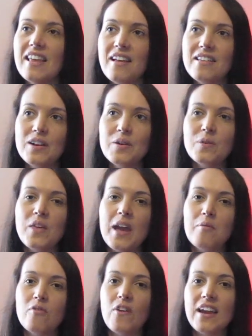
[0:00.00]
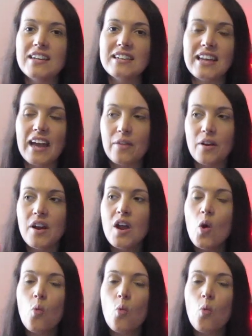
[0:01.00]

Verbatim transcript: uh, you know, them fighting together.